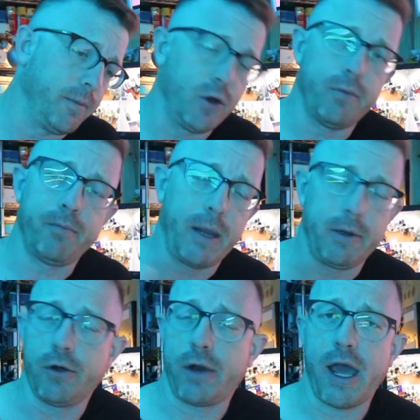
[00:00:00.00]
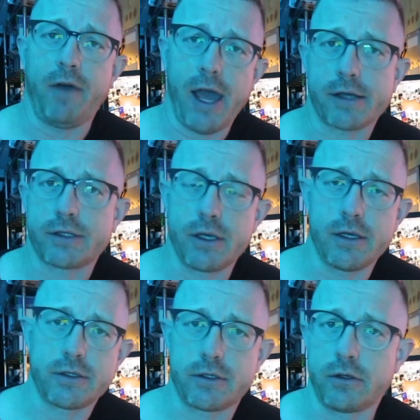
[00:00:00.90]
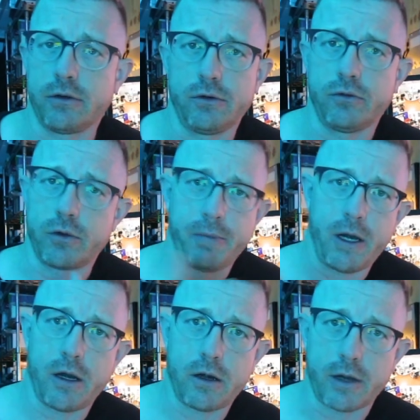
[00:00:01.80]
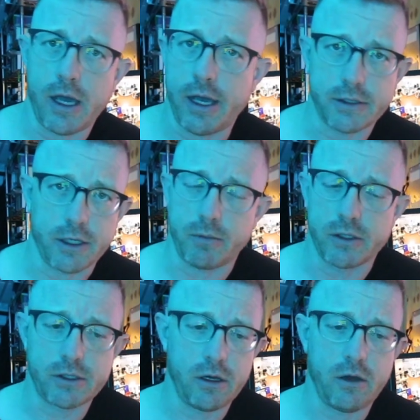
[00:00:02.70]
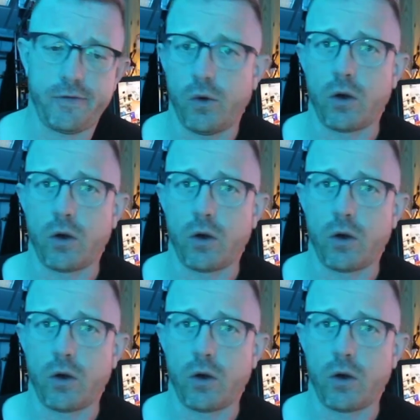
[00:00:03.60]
You maybe don't have access to repair guys like myself,